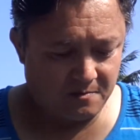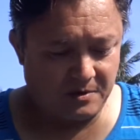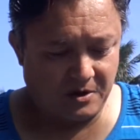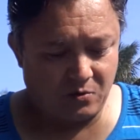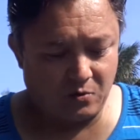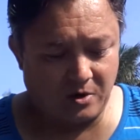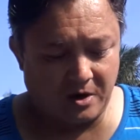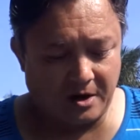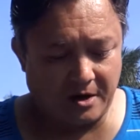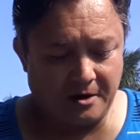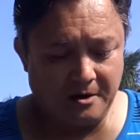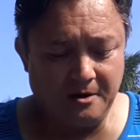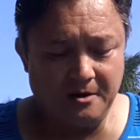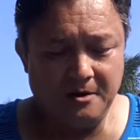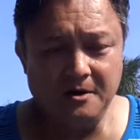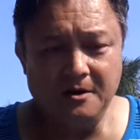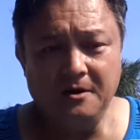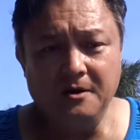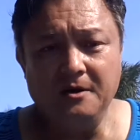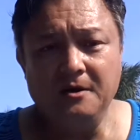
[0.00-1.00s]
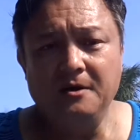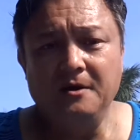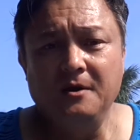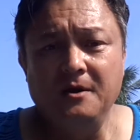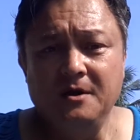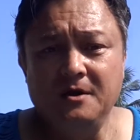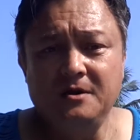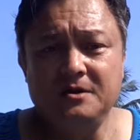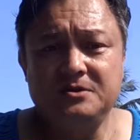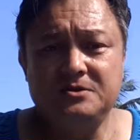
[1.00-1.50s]
Bien Hoa.
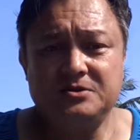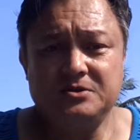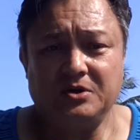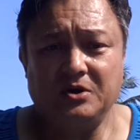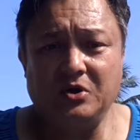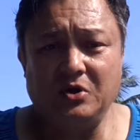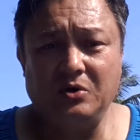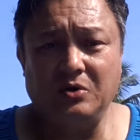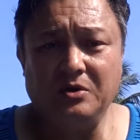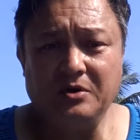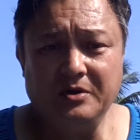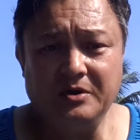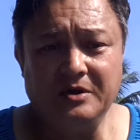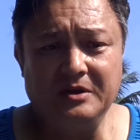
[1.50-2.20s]
So